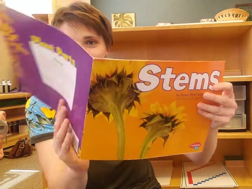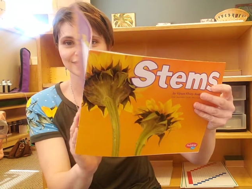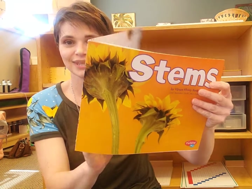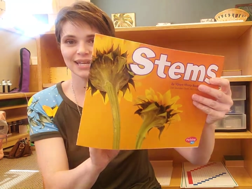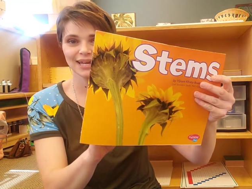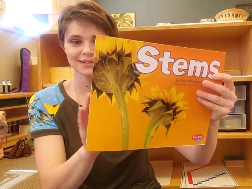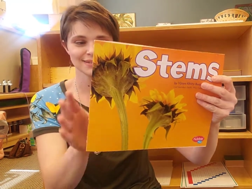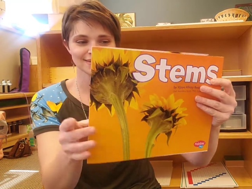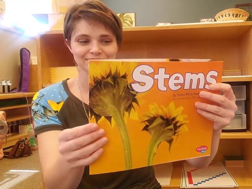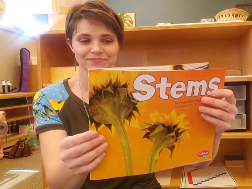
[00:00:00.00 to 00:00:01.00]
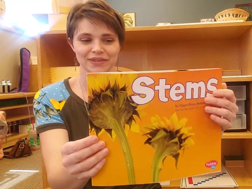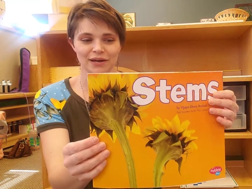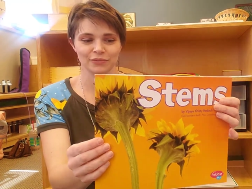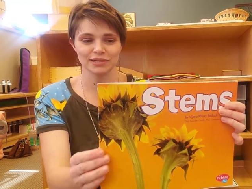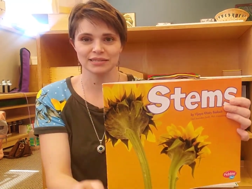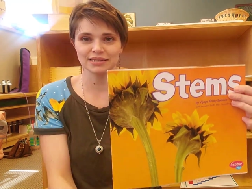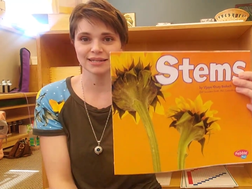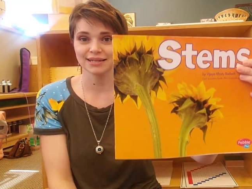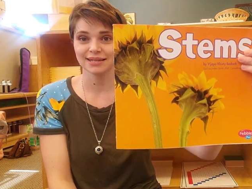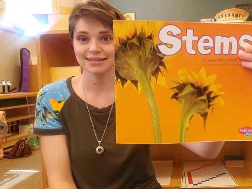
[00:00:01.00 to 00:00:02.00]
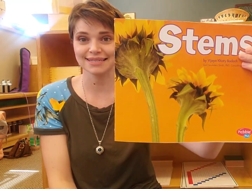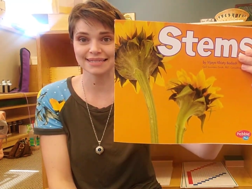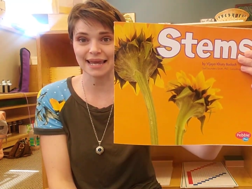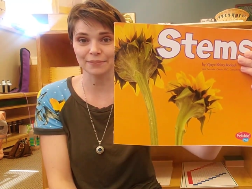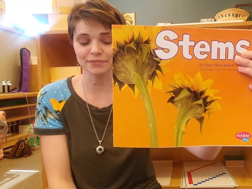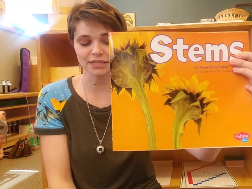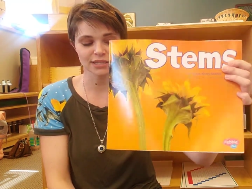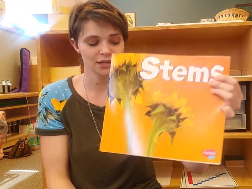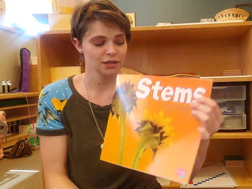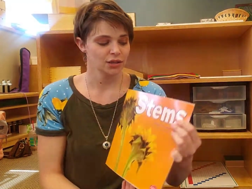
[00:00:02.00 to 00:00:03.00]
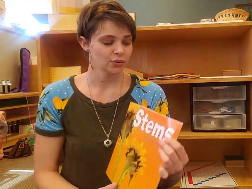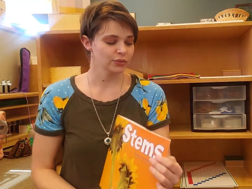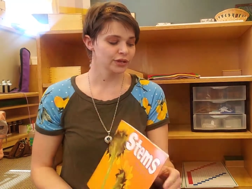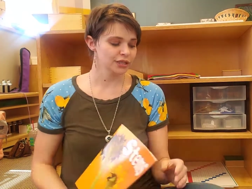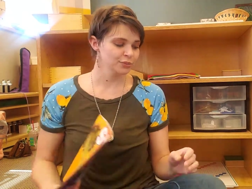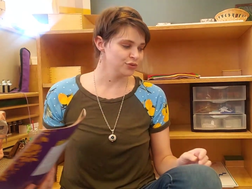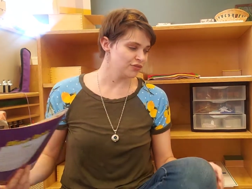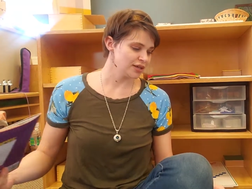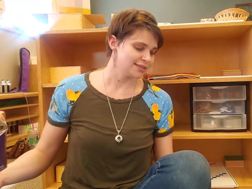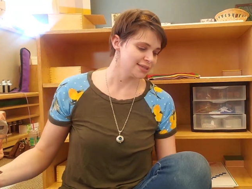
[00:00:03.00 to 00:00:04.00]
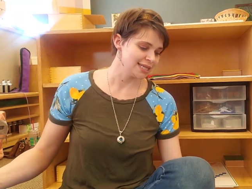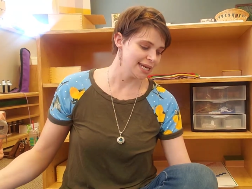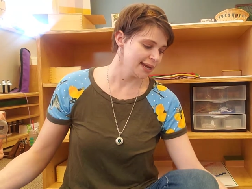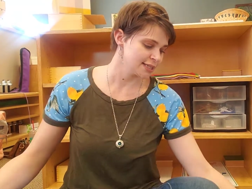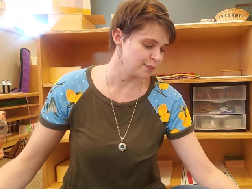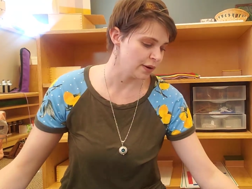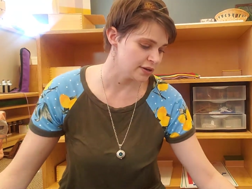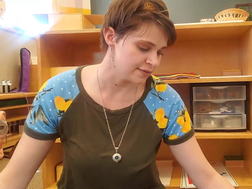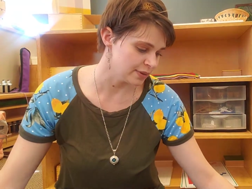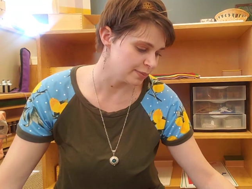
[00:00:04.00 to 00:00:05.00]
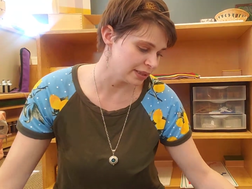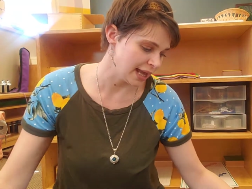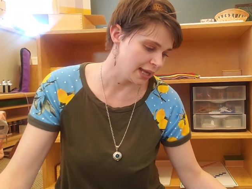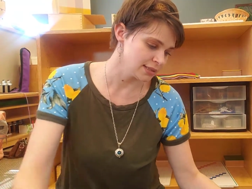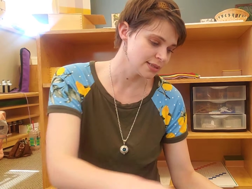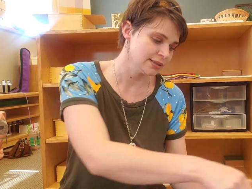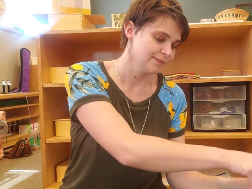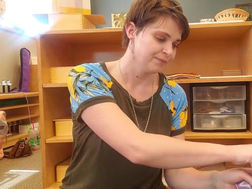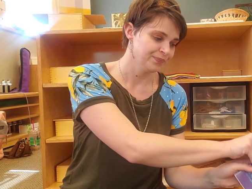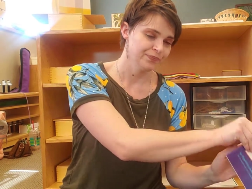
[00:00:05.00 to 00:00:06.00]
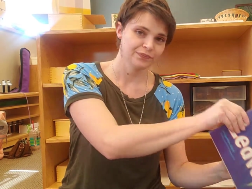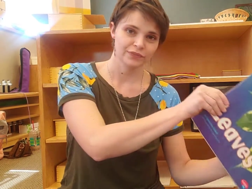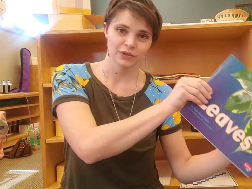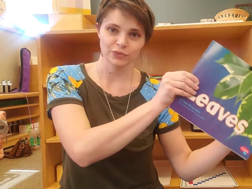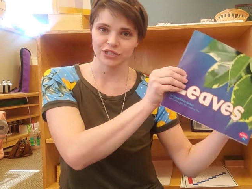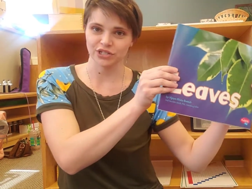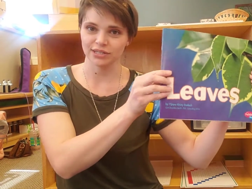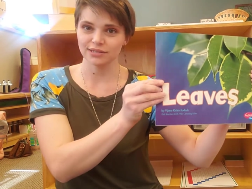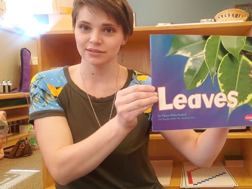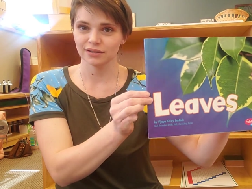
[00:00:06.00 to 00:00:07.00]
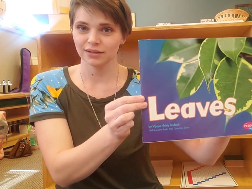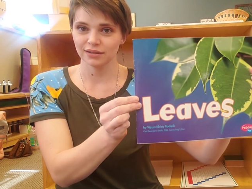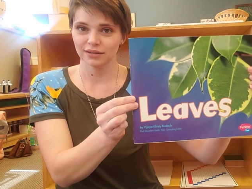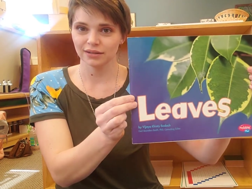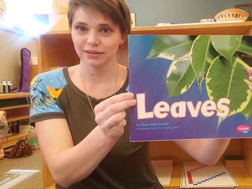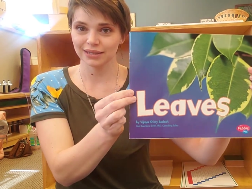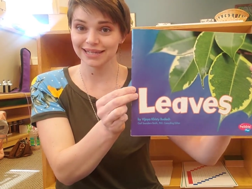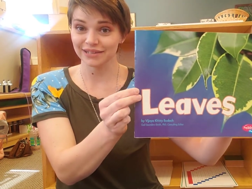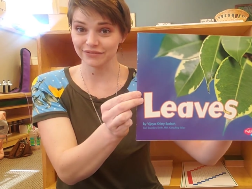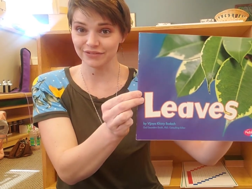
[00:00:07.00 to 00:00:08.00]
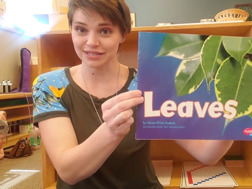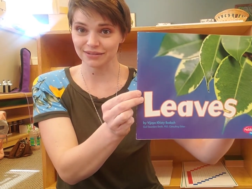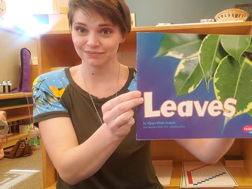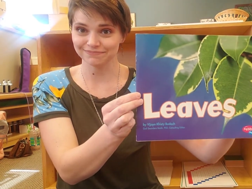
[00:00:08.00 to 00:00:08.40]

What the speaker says: The end. That was stems. We're going to move on to the next part of the plant, which is leaves.